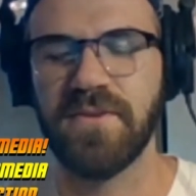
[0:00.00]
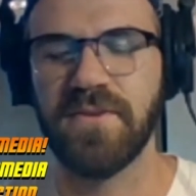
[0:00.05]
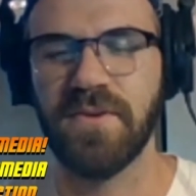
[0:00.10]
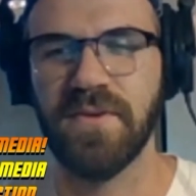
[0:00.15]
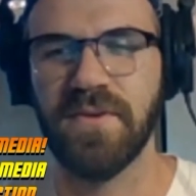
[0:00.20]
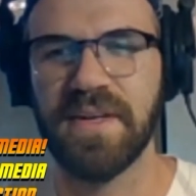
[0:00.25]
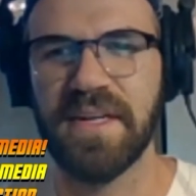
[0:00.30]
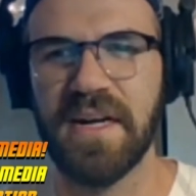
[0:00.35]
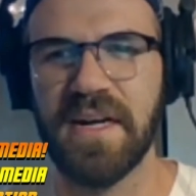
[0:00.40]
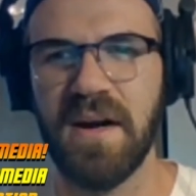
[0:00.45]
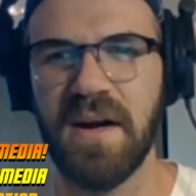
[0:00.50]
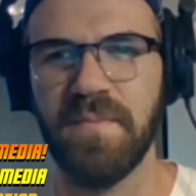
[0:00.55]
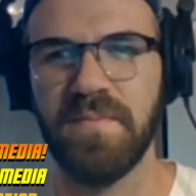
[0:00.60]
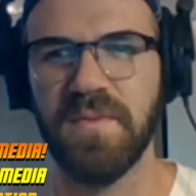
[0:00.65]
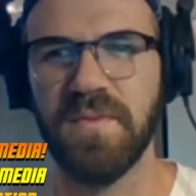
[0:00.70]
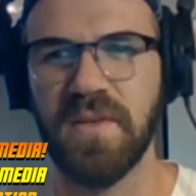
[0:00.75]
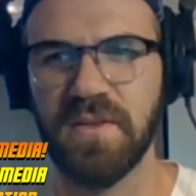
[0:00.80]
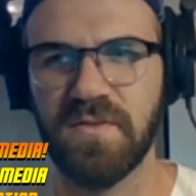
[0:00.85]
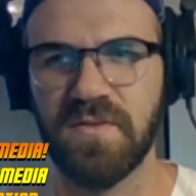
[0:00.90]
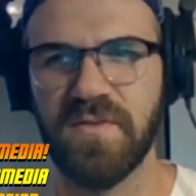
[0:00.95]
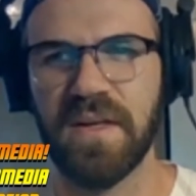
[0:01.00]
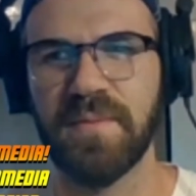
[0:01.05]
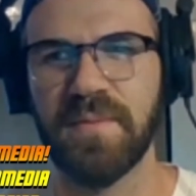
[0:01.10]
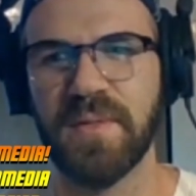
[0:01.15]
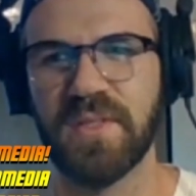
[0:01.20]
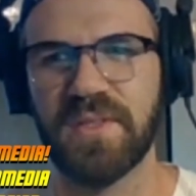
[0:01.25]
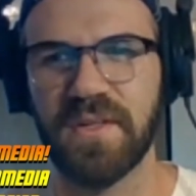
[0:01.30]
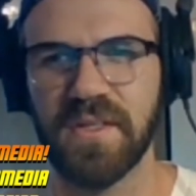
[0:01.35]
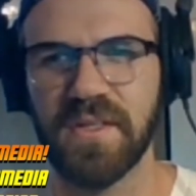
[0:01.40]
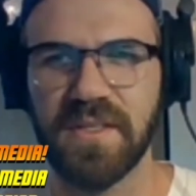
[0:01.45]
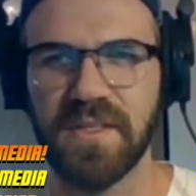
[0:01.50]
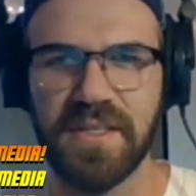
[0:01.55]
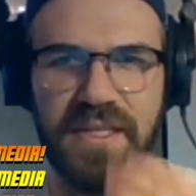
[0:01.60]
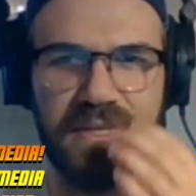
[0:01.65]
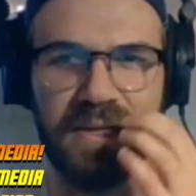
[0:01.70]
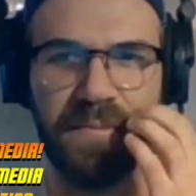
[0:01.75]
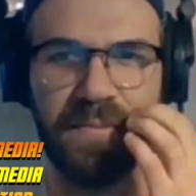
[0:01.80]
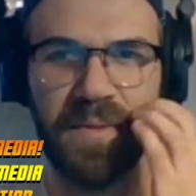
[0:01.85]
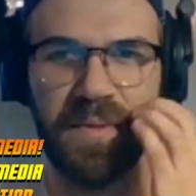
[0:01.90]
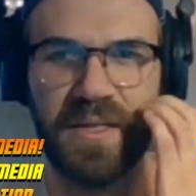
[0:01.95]
growing up. His family started
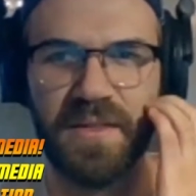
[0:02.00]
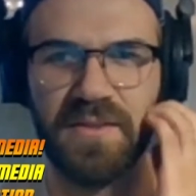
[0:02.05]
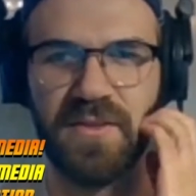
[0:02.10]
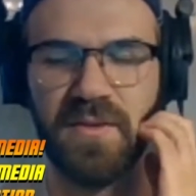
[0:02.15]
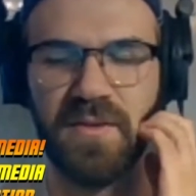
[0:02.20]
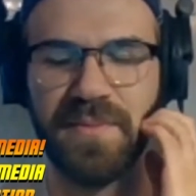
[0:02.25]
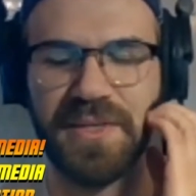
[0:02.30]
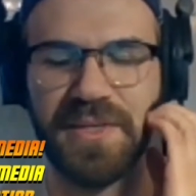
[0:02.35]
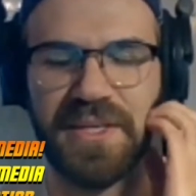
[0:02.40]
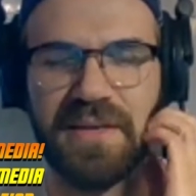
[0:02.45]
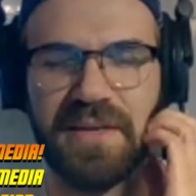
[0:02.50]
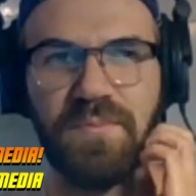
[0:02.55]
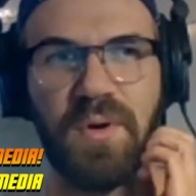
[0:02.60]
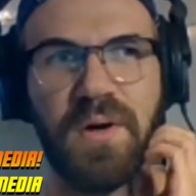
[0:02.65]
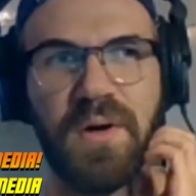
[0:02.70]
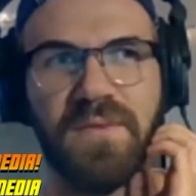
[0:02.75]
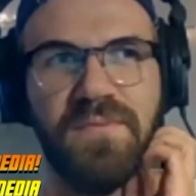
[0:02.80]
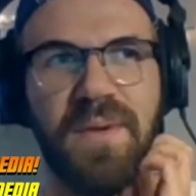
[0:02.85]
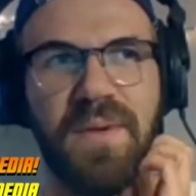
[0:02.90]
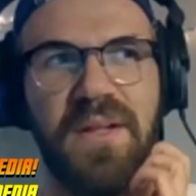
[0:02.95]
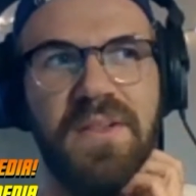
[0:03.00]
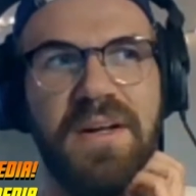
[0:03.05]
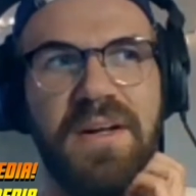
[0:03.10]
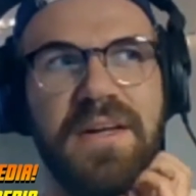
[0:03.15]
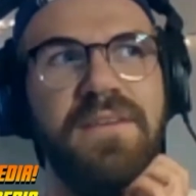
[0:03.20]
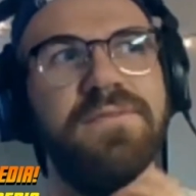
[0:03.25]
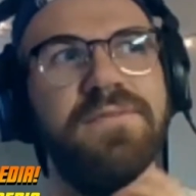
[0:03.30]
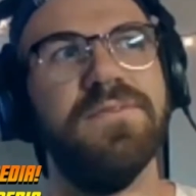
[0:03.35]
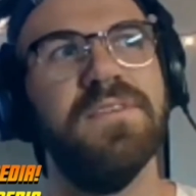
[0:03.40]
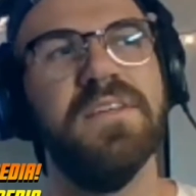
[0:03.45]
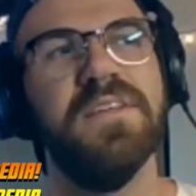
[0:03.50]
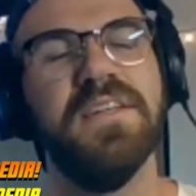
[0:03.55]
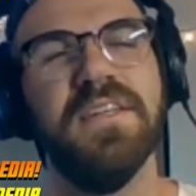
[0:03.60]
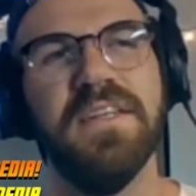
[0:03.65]
taking me, and so it became part of my life.